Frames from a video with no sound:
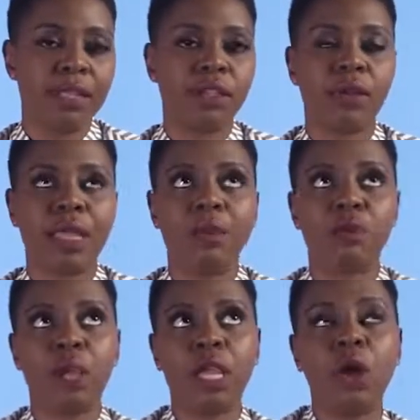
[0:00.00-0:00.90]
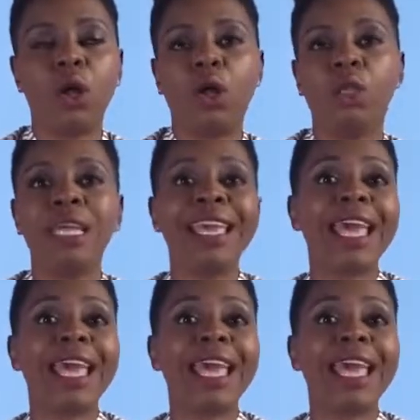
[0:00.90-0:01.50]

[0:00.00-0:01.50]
So that we call